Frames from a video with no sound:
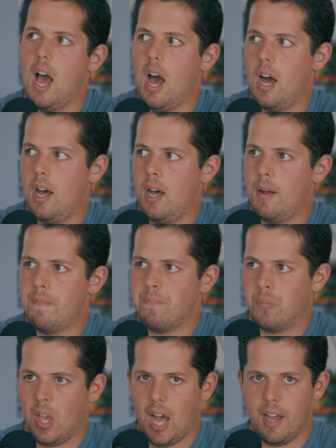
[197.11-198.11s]

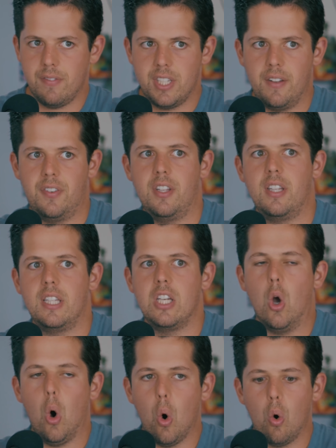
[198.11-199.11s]
Um, I've
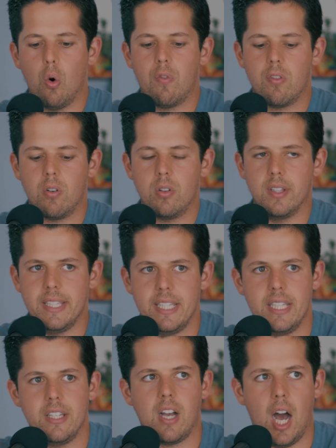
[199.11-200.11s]
definitely
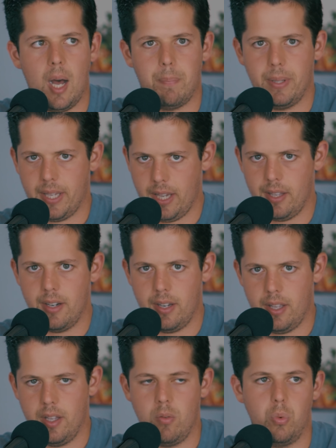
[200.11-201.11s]
overly
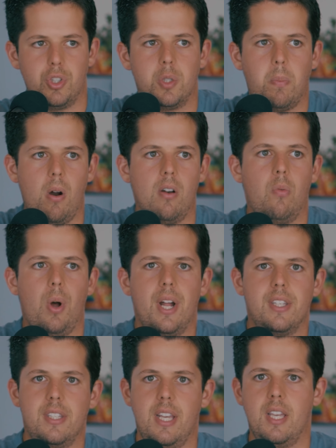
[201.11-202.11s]
complicated it, which is part of
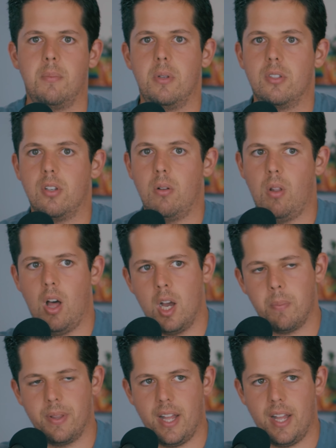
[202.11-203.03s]
why it's taken me so long.